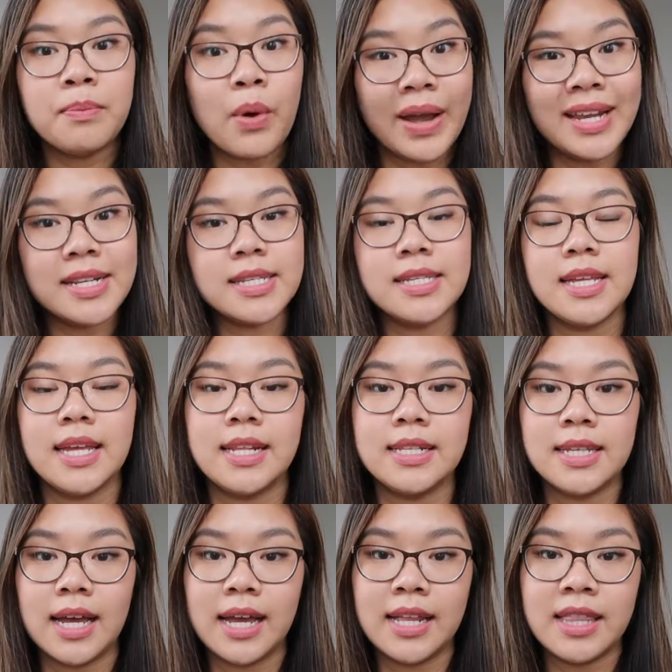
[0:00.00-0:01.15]
points
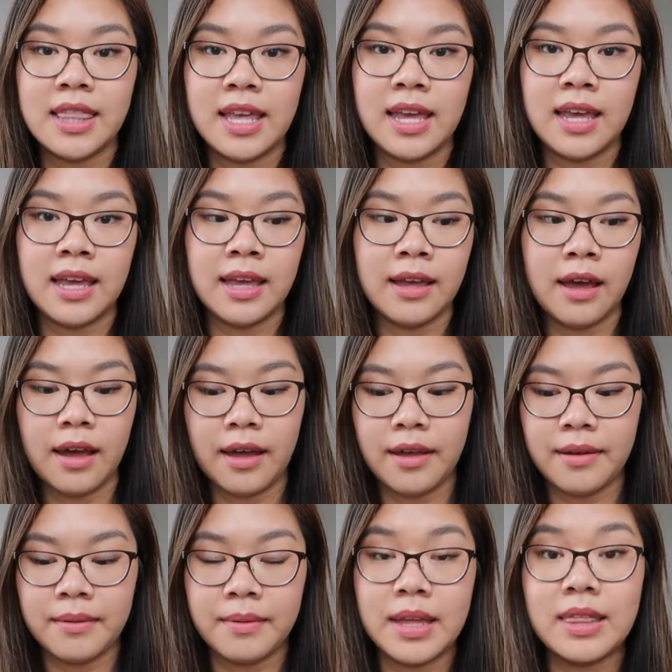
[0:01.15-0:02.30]
inside
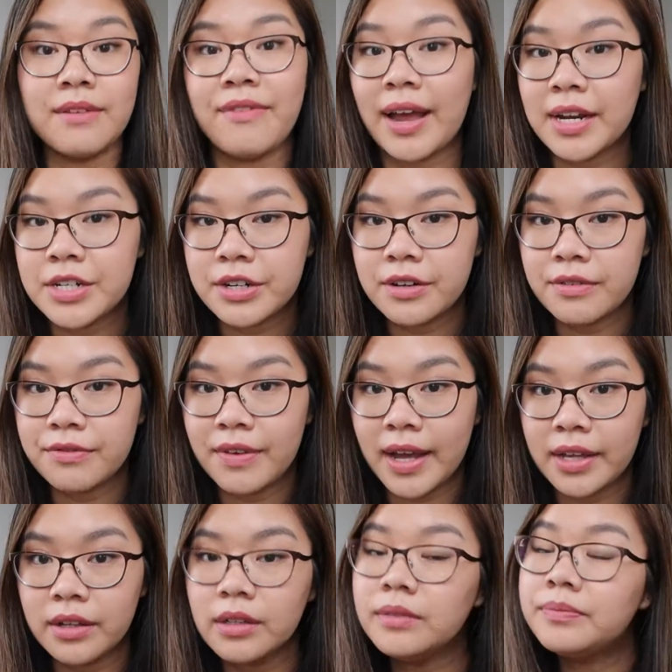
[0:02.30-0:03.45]
in the vector
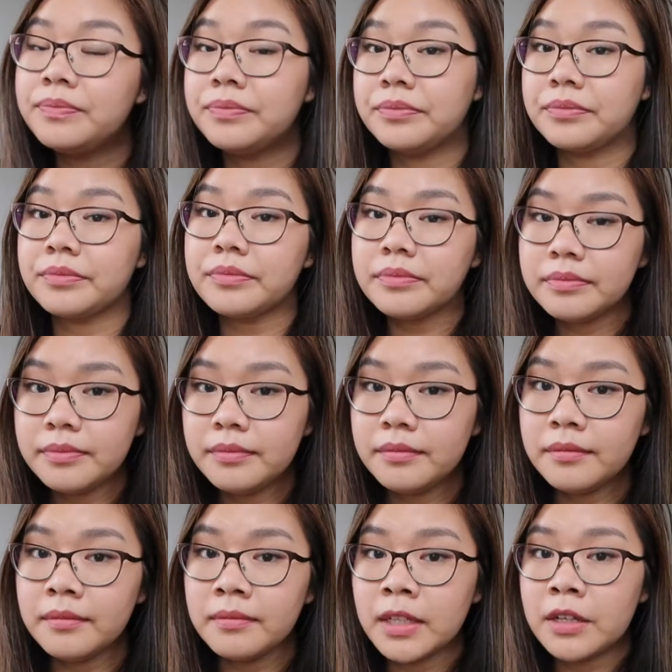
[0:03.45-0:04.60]
file,
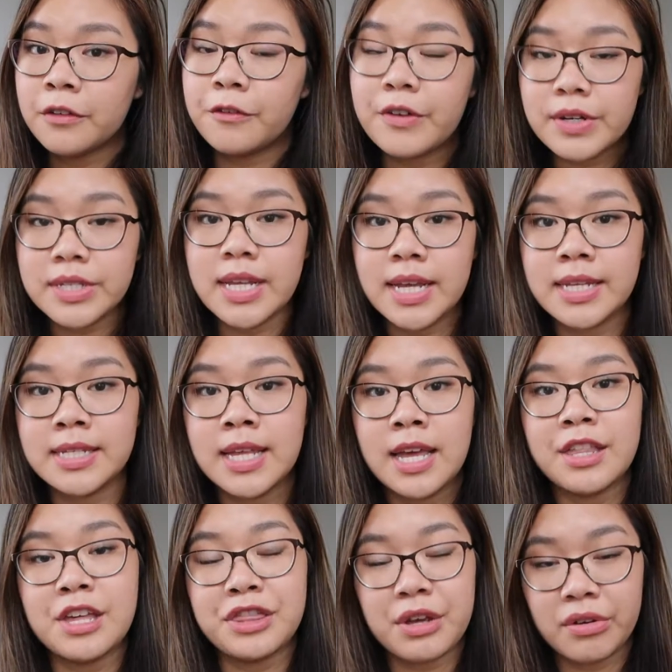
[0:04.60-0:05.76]
versus
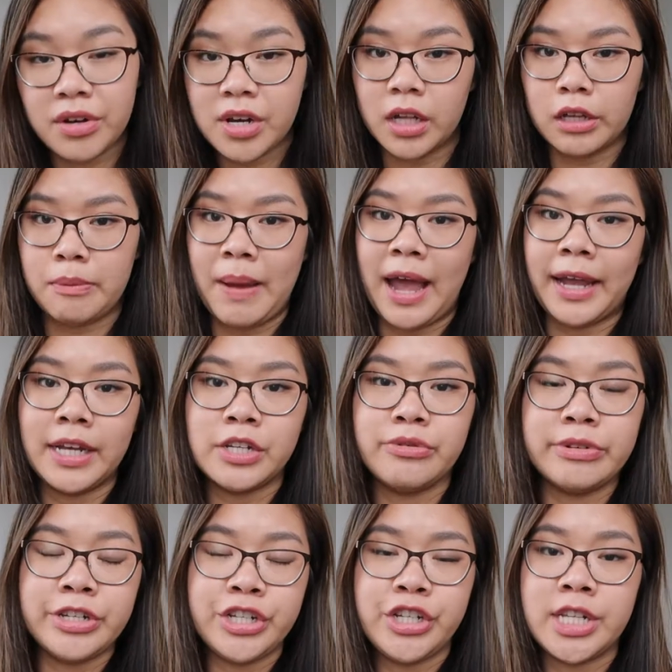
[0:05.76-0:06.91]
the $30 package,
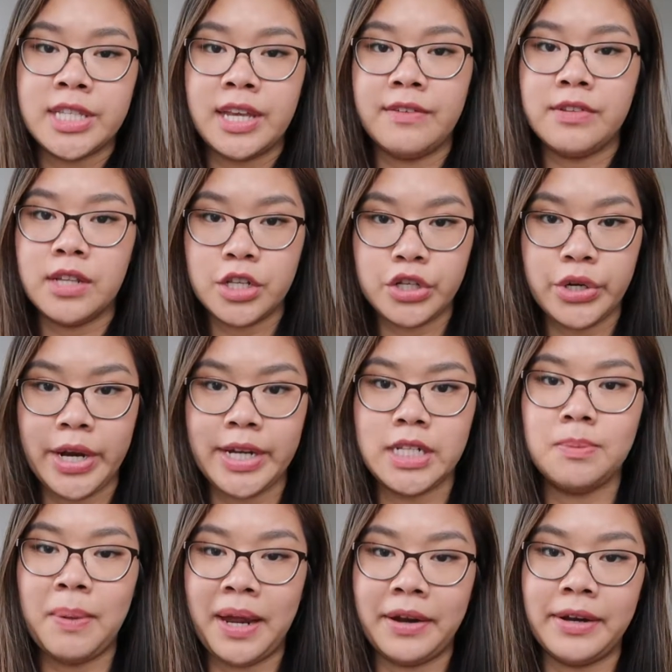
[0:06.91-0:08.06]
which just gives you the
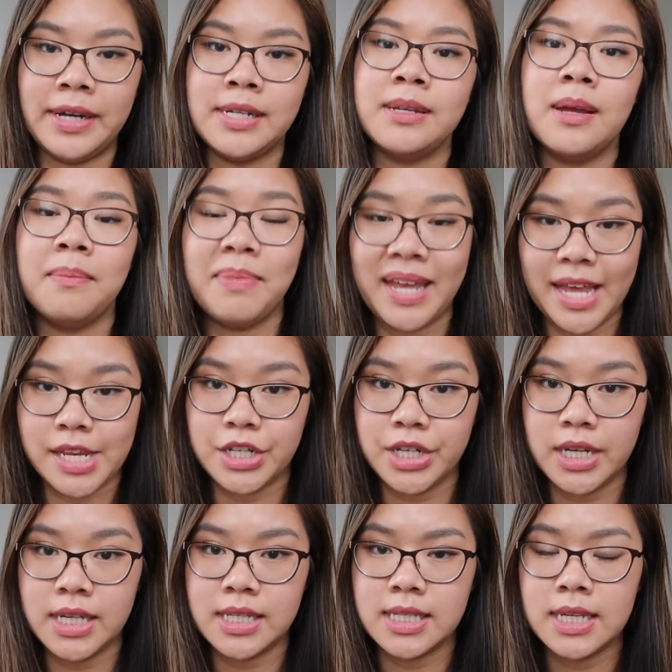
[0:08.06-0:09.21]
transparent
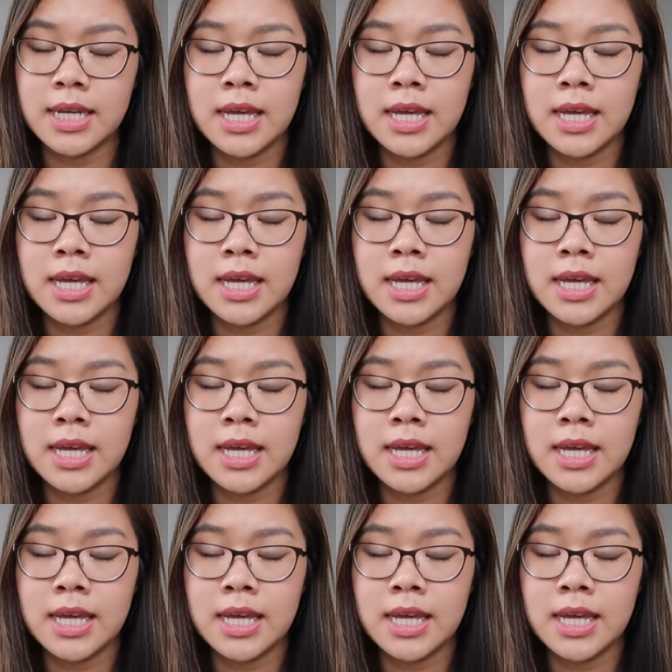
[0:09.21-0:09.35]
PNGs.